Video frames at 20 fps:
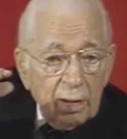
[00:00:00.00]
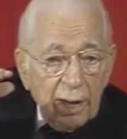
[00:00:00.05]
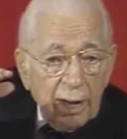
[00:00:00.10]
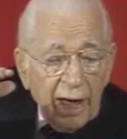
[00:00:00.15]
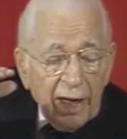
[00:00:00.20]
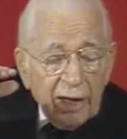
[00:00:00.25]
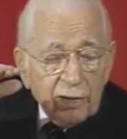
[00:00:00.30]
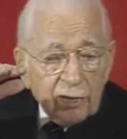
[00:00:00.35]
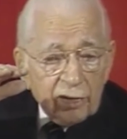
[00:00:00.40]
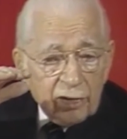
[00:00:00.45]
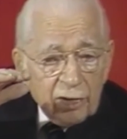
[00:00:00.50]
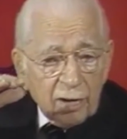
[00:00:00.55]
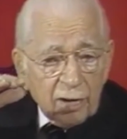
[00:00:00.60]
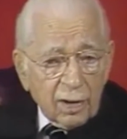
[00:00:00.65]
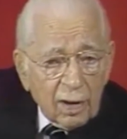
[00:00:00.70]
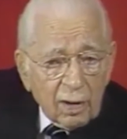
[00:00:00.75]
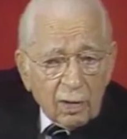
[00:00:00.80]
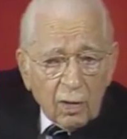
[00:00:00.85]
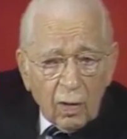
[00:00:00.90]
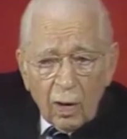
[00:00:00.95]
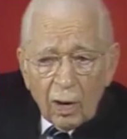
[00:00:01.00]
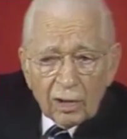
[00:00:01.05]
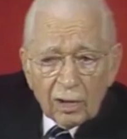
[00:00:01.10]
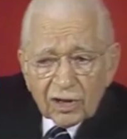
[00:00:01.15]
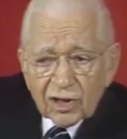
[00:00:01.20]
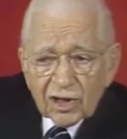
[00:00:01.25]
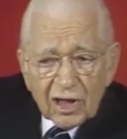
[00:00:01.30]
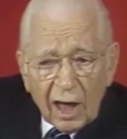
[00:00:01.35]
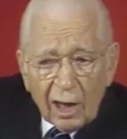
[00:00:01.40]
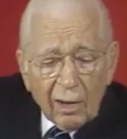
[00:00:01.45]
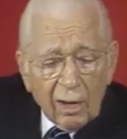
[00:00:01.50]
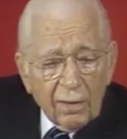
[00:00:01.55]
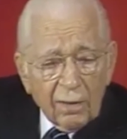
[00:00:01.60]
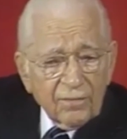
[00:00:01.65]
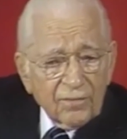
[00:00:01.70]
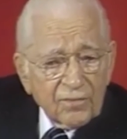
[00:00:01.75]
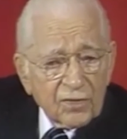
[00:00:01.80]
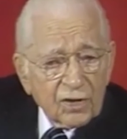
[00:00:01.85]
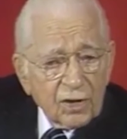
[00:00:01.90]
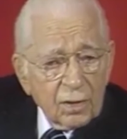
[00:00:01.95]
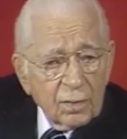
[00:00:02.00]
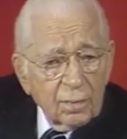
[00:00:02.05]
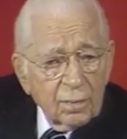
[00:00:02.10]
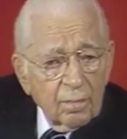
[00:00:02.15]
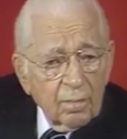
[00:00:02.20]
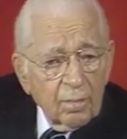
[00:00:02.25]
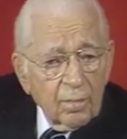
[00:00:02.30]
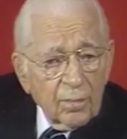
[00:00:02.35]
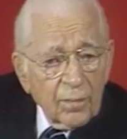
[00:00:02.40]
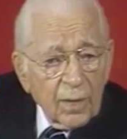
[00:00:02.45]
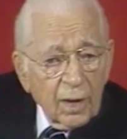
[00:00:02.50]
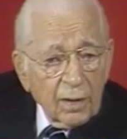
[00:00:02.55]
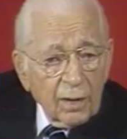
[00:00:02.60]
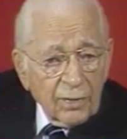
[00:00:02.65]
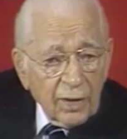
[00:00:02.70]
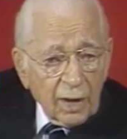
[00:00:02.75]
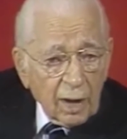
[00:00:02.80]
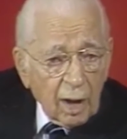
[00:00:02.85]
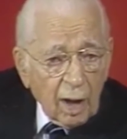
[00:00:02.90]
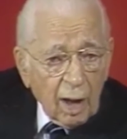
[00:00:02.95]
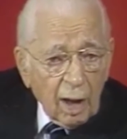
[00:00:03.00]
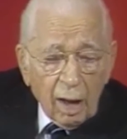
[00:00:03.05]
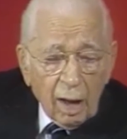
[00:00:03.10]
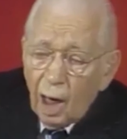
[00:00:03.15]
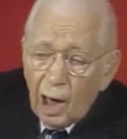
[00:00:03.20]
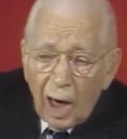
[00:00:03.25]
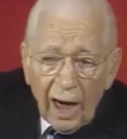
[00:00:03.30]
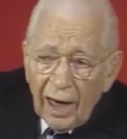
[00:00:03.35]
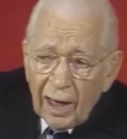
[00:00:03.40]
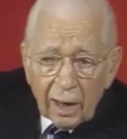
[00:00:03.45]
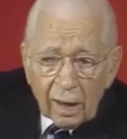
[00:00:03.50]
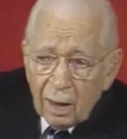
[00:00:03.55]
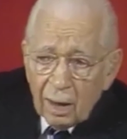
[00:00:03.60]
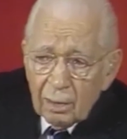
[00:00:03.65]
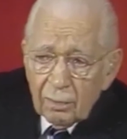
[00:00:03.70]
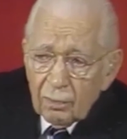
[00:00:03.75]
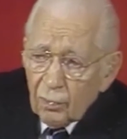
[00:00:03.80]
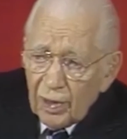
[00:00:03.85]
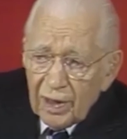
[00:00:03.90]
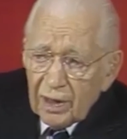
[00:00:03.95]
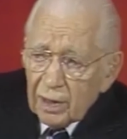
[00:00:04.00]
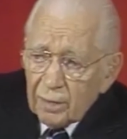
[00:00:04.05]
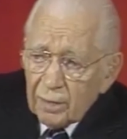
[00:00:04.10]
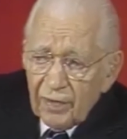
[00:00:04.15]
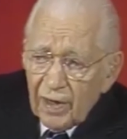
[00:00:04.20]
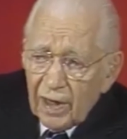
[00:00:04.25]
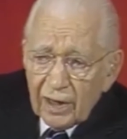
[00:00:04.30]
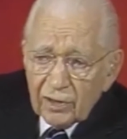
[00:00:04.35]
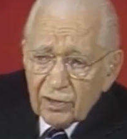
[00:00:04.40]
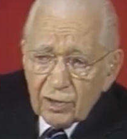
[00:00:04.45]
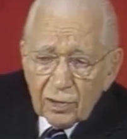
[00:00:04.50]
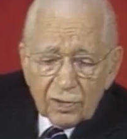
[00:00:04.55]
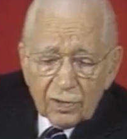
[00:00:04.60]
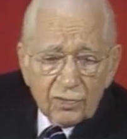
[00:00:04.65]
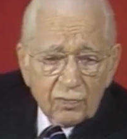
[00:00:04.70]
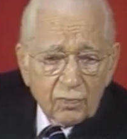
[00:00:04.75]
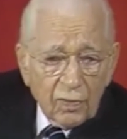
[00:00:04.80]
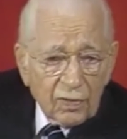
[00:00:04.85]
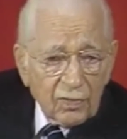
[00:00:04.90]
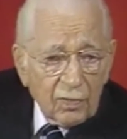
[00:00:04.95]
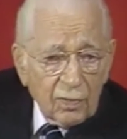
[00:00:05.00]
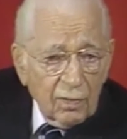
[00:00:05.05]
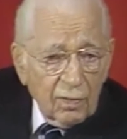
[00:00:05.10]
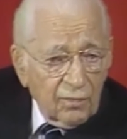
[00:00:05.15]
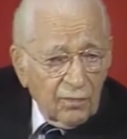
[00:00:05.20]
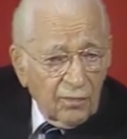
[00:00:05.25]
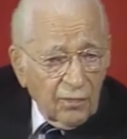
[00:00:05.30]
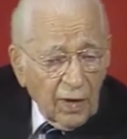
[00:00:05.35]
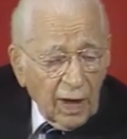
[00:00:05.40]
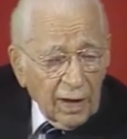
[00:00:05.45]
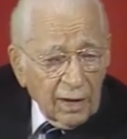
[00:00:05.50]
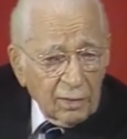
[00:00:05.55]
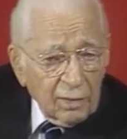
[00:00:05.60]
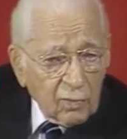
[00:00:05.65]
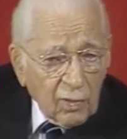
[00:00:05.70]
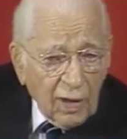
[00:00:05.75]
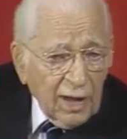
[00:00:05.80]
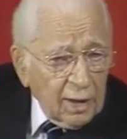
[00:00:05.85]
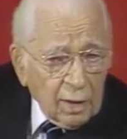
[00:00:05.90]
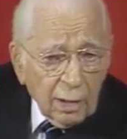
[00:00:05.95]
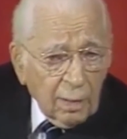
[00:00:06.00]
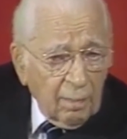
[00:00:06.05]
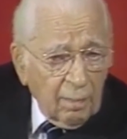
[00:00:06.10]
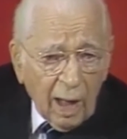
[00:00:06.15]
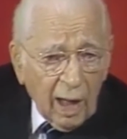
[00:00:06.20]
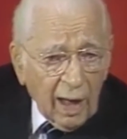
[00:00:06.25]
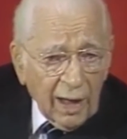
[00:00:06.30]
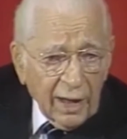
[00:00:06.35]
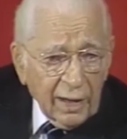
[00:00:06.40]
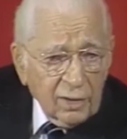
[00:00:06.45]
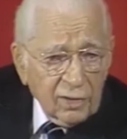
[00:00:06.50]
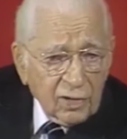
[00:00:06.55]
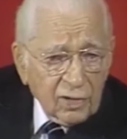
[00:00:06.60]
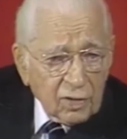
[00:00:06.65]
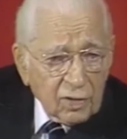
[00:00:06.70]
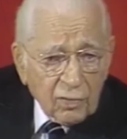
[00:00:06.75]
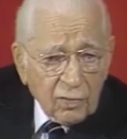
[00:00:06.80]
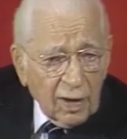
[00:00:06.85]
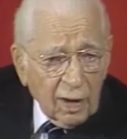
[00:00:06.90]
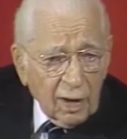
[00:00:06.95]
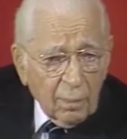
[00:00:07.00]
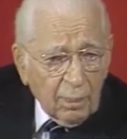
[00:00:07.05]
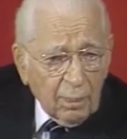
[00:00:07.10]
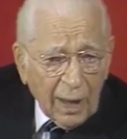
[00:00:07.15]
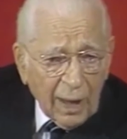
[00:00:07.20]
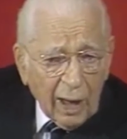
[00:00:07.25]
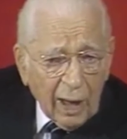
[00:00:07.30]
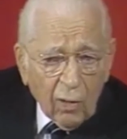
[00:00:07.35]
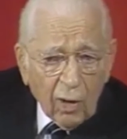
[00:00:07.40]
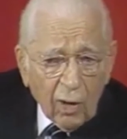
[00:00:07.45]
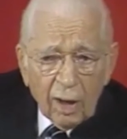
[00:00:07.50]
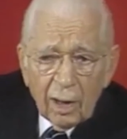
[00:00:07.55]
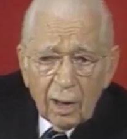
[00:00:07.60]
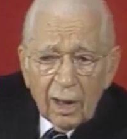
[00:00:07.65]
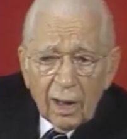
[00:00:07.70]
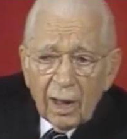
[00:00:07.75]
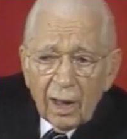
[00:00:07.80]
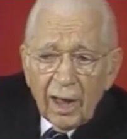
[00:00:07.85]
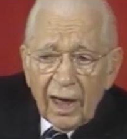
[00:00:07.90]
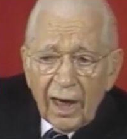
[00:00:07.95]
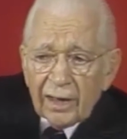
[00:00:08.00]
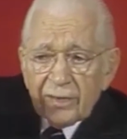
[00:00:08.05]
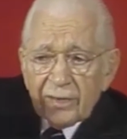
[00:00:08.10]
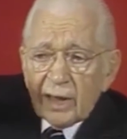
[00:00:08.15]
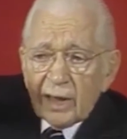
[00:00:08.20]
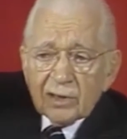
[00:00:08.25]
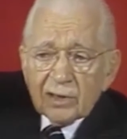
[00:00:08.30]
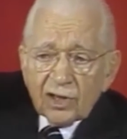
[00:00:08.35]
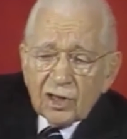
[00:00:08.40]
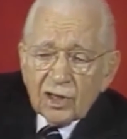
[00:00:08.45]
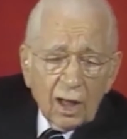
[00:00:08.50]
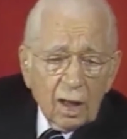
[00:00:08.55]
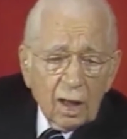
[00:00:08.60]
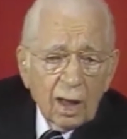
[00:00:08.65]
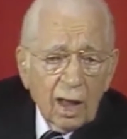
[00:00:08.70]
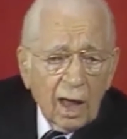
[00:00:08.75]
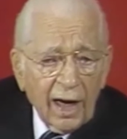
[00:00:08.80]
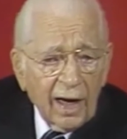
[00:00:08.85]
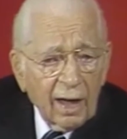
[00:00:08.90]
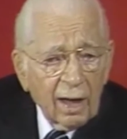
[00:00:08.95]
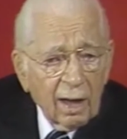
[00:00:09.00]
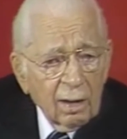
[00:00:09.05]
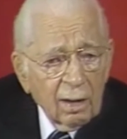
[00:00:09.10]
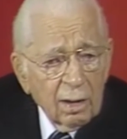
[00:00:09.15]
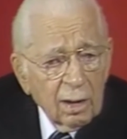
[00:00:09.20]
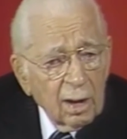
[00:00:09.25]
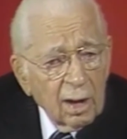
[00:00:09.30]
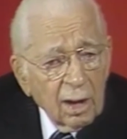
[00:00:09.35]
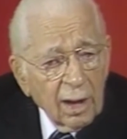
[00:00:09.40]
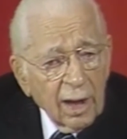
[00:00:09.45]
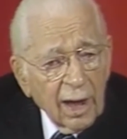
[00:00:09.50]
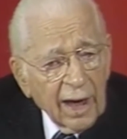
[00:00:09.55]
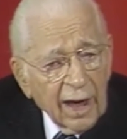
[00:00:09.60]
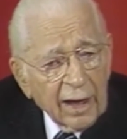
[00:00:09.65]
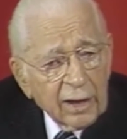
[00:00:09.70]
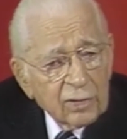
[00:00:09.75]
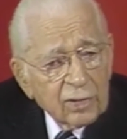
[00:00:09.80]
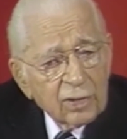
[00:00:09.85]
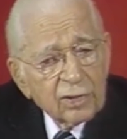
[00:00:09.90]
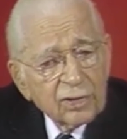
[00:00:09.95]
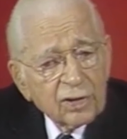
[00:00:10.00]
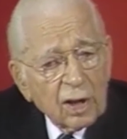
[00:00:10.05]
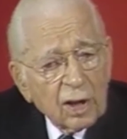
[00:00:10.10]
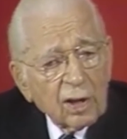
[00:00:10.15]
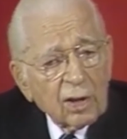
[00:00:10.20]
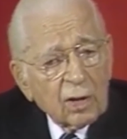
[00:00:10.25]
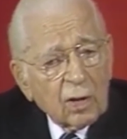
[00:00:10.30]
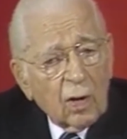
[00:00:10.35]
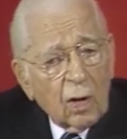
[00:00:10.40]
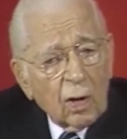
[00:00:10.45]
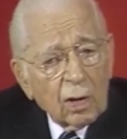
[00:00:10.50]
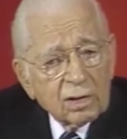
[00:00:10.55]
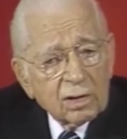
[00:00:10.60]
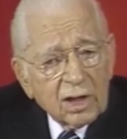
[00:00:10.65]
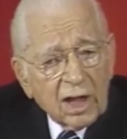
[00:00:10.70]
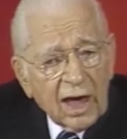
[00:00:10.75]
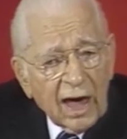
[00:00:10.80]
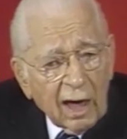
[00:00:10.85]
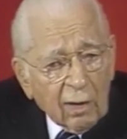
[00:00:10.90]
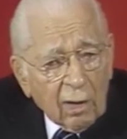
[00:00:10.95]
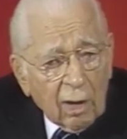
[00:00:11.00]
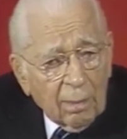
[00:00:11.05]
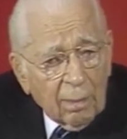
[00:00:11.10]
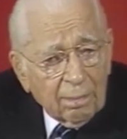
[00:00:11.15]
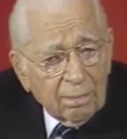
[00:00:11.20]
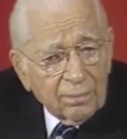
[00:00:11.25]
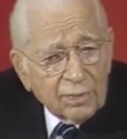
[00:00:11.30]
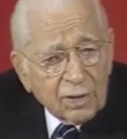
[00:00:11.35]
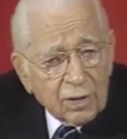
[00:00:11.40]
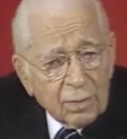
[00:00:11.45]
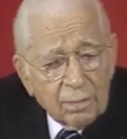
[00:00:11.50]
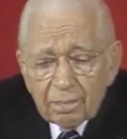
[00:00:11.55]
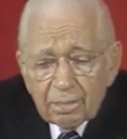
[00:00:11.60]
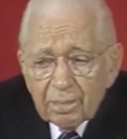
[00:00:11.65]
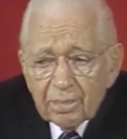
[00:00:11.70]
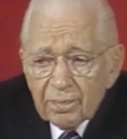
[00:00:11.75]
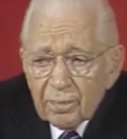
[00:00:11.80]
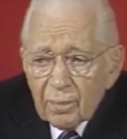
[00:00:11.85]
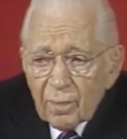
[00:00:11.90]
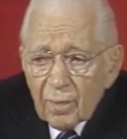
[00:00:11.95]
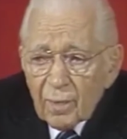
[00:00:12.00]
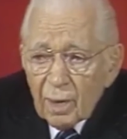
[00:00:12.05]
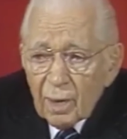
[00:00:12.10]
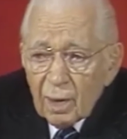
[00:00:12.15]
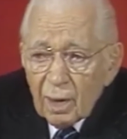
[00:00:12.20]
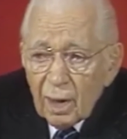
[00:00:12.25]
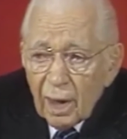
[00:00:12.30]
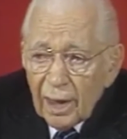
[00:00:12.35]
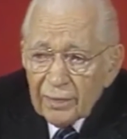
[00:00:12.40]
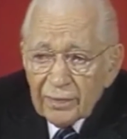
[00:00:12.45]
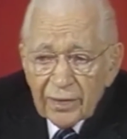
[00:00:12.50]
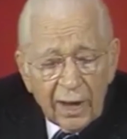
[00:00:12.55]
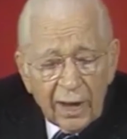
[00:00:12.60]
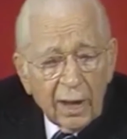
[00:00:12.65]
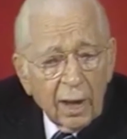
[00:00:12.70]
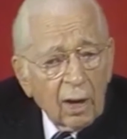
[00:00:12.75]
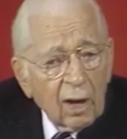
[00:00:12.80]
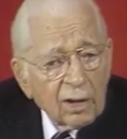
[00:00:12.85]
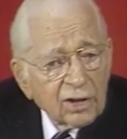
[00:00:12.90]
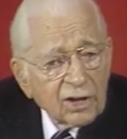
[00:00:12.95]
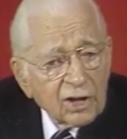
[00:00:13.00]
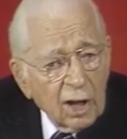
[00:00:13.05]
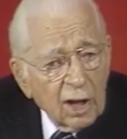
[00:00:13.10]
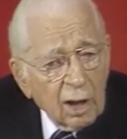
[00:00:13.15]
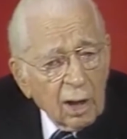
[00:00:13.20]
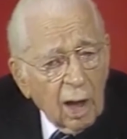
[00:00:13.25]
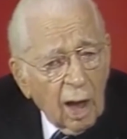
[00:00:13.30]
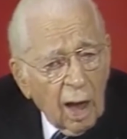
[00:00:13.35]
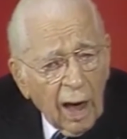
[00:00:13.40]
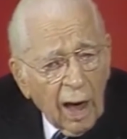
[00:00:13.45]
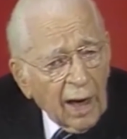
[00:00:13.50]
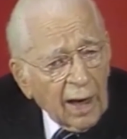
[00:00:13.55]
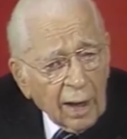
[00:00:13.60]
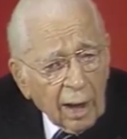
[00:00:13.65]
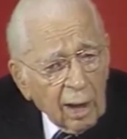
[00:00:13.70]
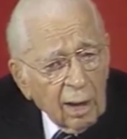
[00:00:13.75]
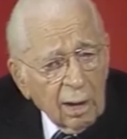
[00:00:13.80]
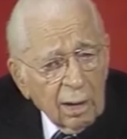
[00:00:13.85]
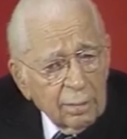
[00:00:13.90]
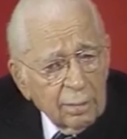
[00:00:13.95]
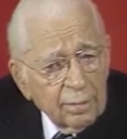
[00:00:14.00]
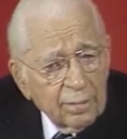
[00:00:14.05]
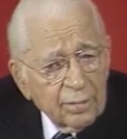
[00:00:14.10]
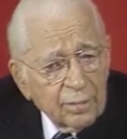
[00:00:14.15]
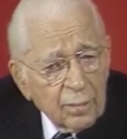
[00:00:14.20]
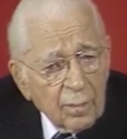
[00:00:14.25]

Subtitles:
angels that are called seraphs, that are a higher rate of angels with greater minds and greater power, and then still higher angels that are called cherubs, and they are still higher.